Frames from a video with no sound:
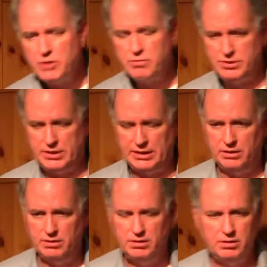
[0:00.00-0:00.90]
interesting
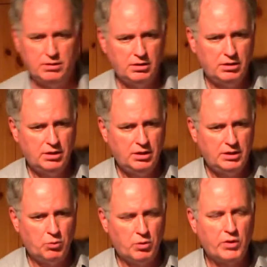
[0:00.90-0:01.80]

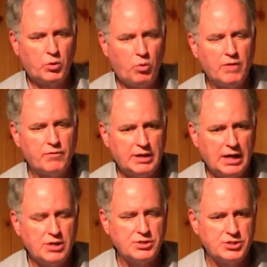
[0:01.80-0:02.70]
that one of the
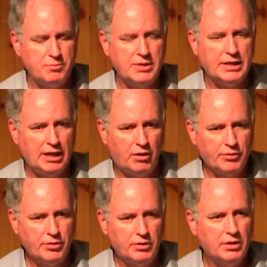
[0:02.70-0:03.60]
qualifications of being an
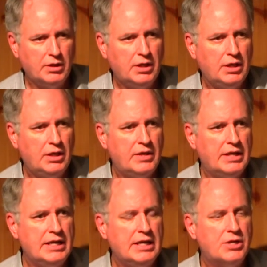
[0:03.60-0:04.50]
elder that
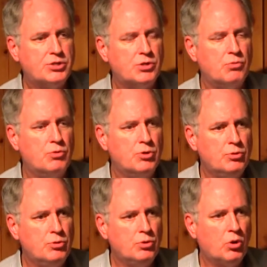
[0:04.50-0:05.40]
he is to
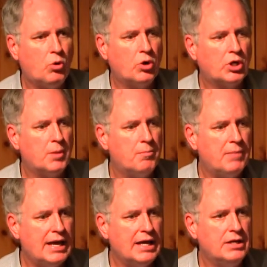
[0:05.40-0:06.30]
rule or
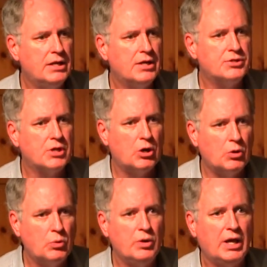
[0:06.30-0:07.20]
command his
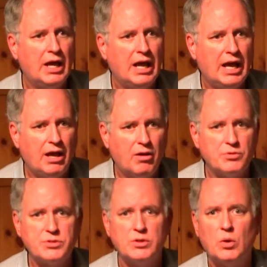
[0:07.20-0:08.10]
own
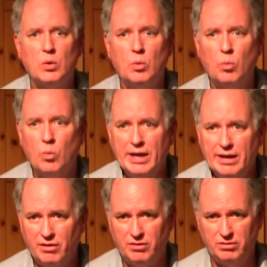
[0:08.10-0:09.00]
house
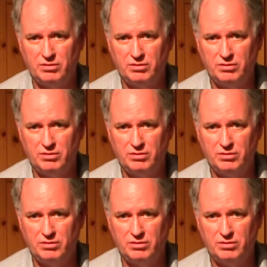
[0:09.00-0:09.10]
well?